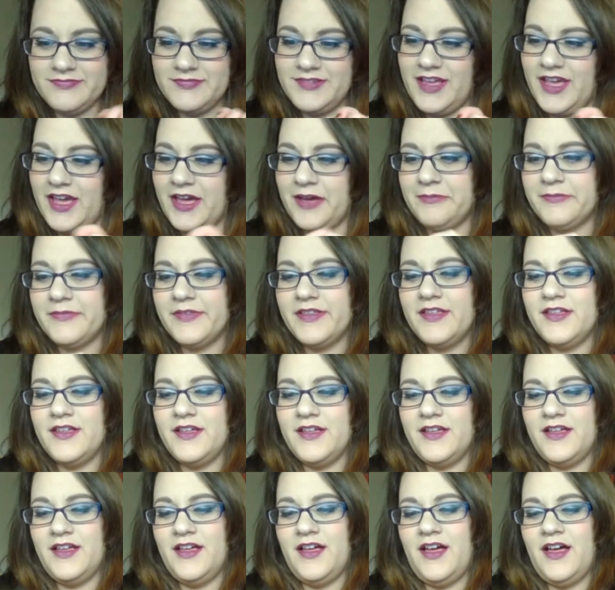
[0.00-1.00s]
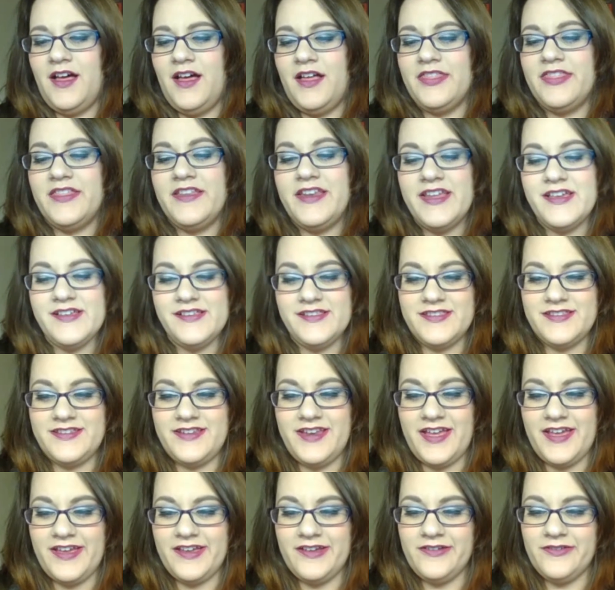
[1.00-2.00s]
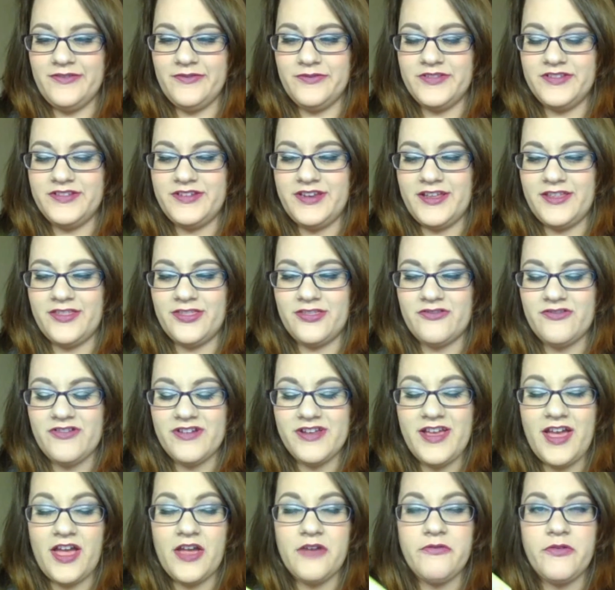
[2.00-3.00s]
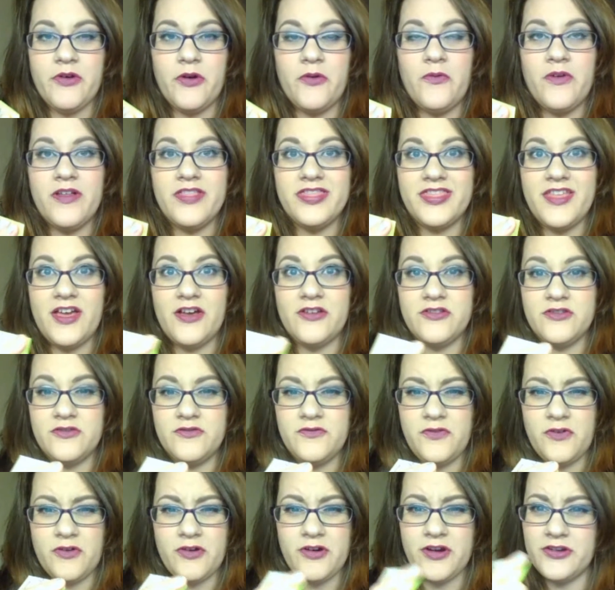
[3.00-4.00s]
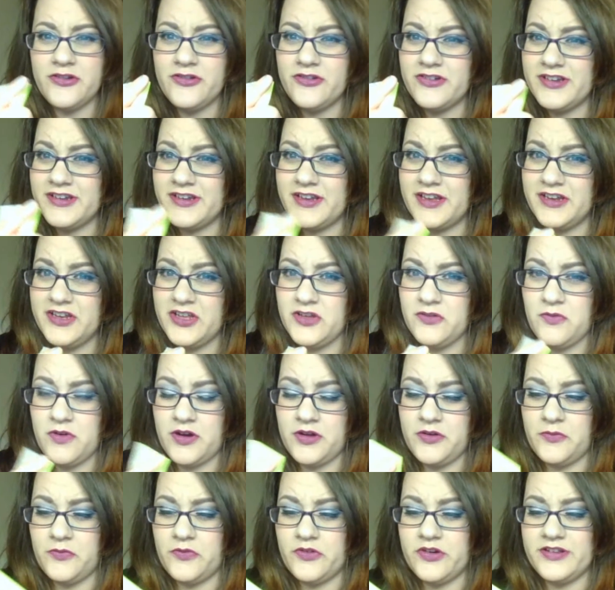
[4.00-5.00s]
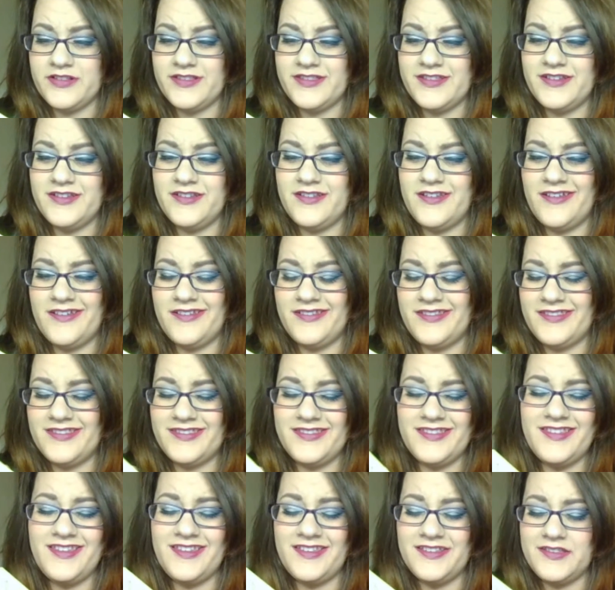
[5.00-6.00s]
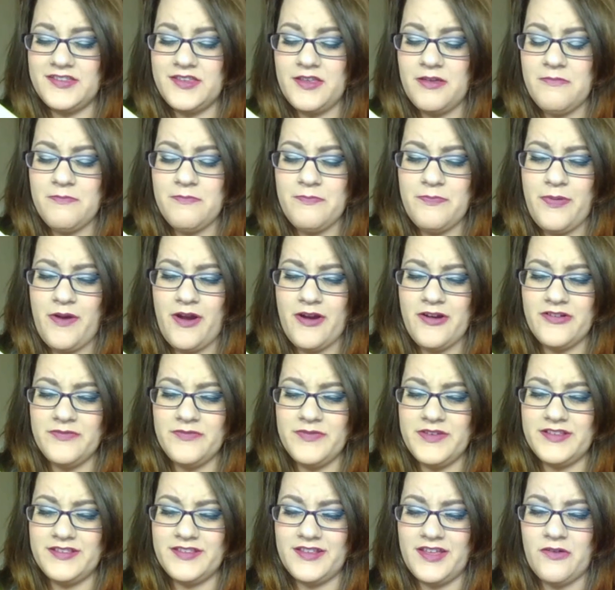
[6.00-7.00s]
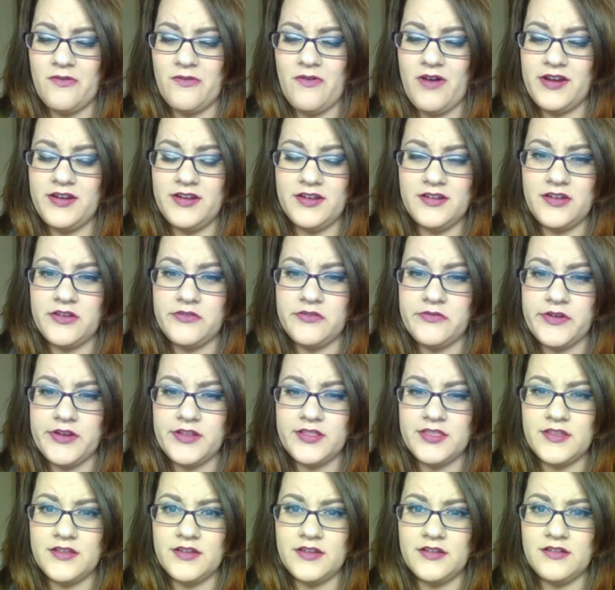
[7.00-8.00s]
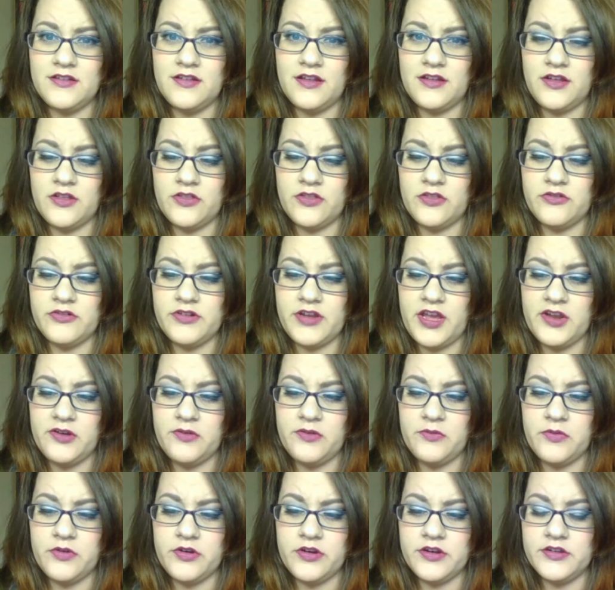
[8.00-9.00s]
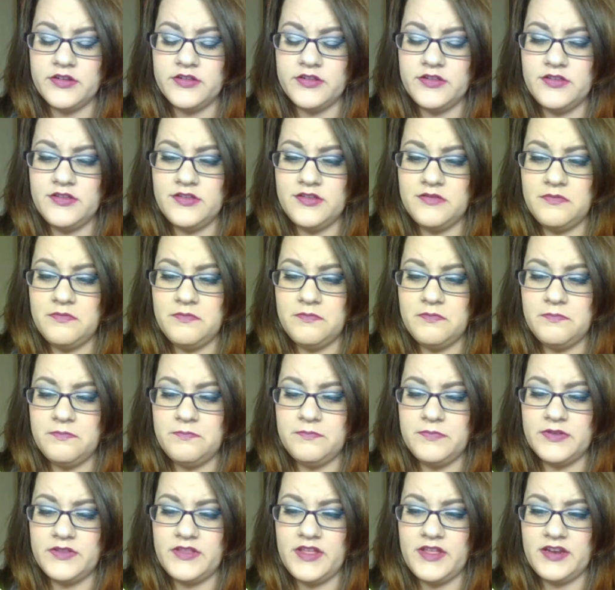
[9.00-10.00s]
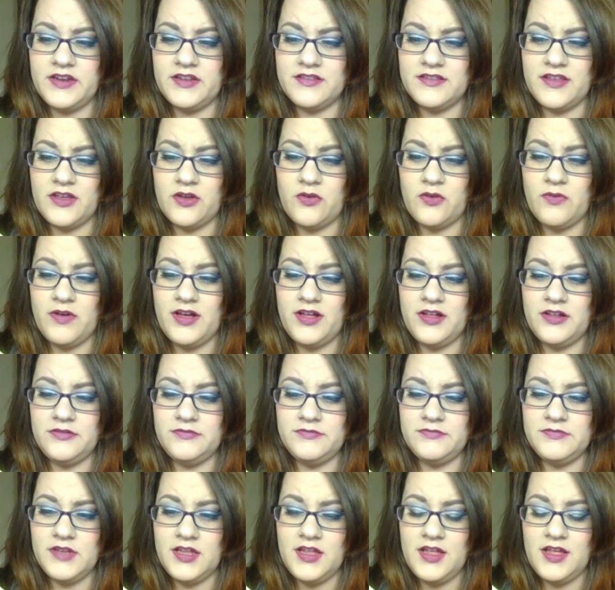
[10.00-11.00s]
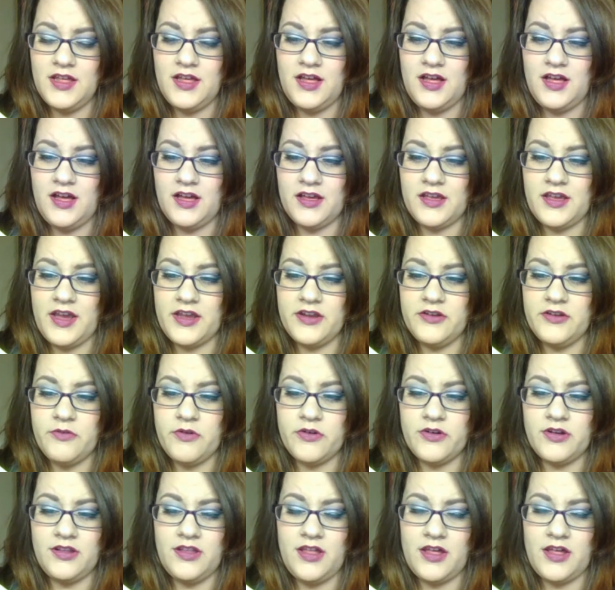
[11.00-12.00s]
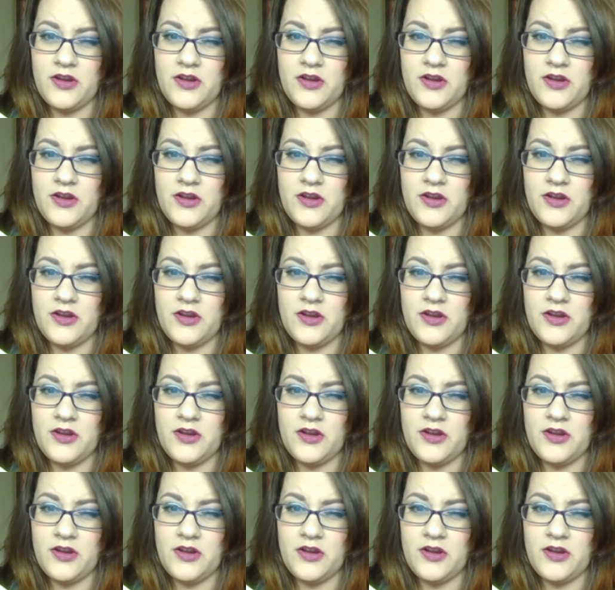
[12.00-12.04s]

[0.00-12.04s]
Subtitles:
Yeah. The next day was day three. I wrote 1,491 words, and some part of me is like, why didn't I write the another 9 words? But then it's like, well, I kind of wrote a